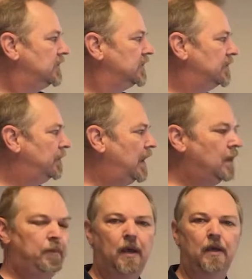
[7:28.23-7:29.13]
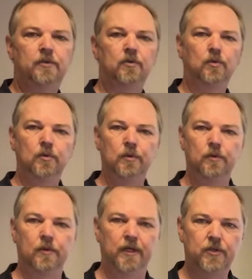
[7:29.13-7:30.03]
to supply power to all
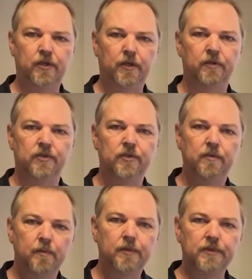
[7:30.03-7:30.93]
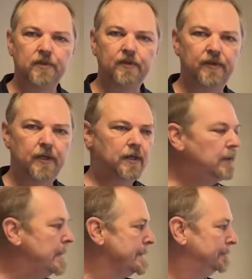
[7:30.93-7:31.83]
your electronic consumables on the
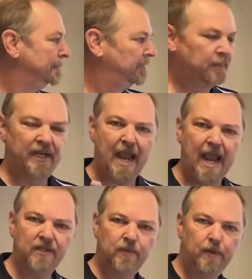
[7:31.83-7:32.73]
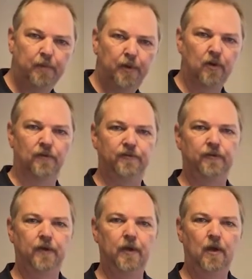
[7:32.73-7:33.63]
vehicle, but as we pull
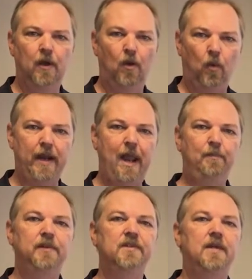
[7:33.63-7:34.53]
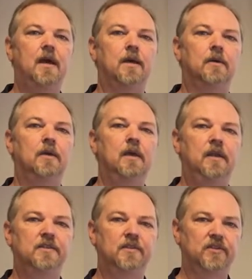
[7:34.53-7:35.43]
off, what happens now
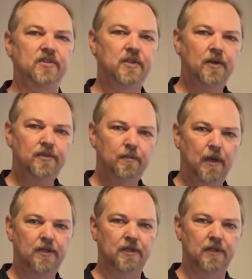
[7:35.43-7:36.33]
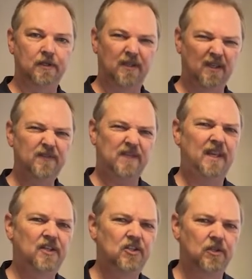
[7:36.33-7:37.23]
is that the starter motor gives the
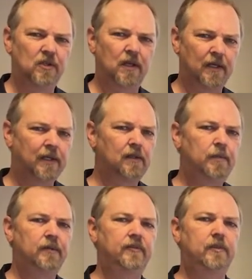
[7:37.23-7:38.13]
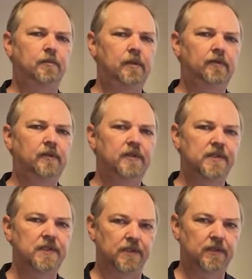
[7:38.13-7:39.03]
engine a little bit of an
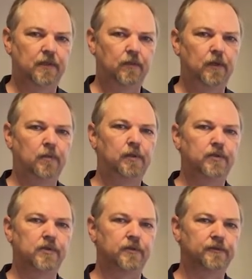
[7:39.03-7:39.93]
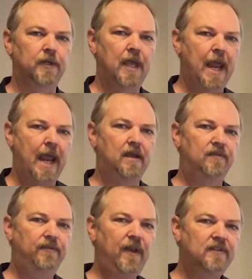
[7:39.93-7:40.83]
assist when it pulls off. And in
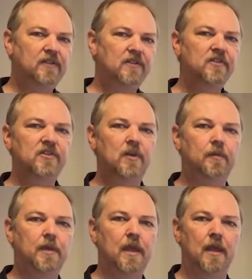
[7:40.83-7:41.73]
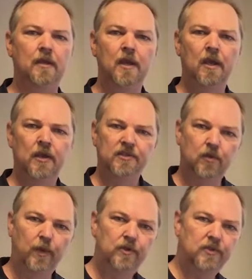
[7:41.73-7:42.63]
fact, it doesn't stop there.
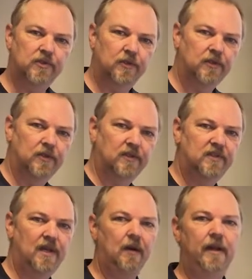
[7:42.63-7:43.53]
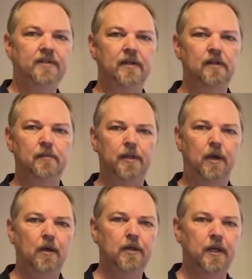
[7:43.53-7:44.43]
So when you start to accelerate a little bit
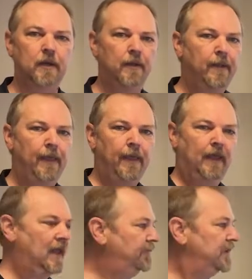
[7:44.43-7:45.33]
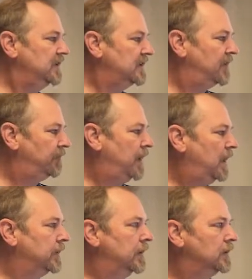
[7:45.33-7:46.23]
harder, if there's enough
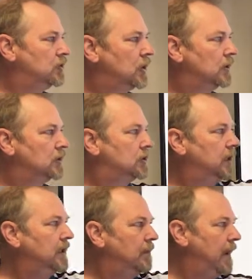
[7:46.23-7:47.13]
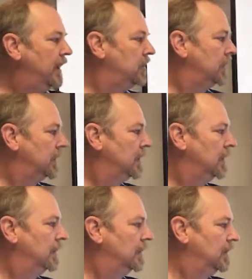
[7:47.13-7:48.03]
power charged in the battery,
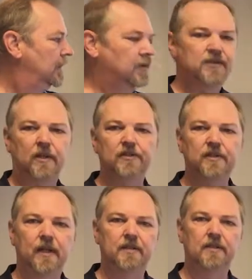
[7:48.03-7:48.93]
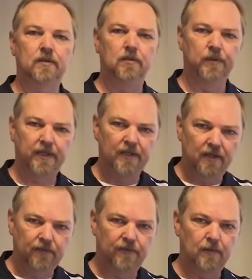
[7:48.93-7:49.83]
this alternator will then
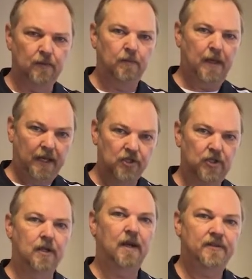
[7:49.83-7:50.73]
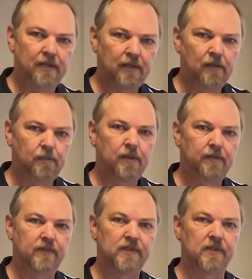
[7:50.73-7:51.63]
give the engine another little bit
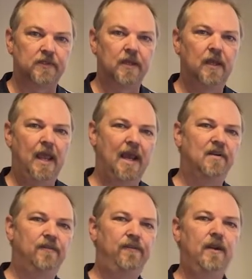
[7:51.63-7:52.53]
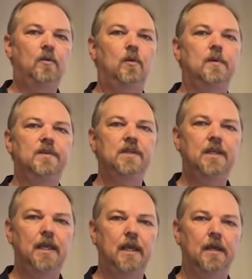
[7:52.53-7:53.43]
of assist. And in fact, what we've
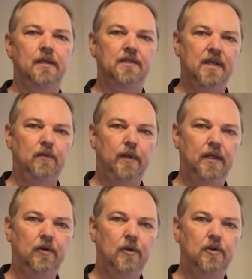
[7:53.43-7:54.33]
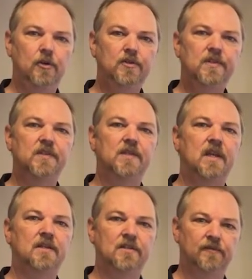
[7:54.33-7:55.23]
seen here is that we can reduce the
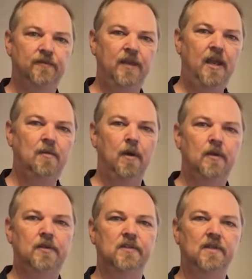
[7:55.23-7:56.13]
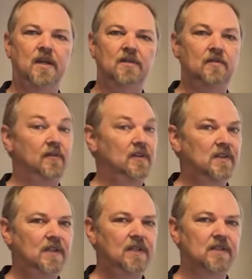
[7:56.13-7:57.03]
size of V8 motors down to
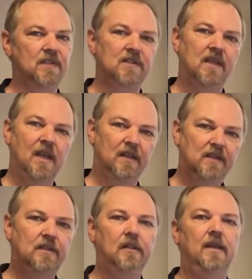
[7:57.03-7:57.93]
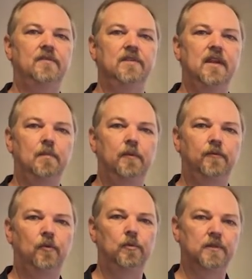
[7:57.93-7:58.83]
V6s and still have the same
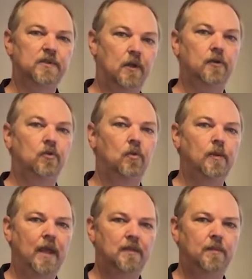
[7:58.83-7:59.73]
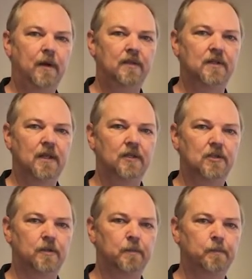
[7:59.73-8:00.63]
performance on a normally aspirated
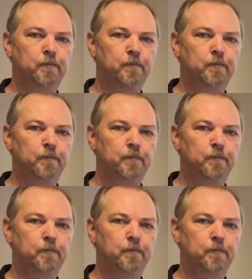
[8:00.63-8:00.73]
engine.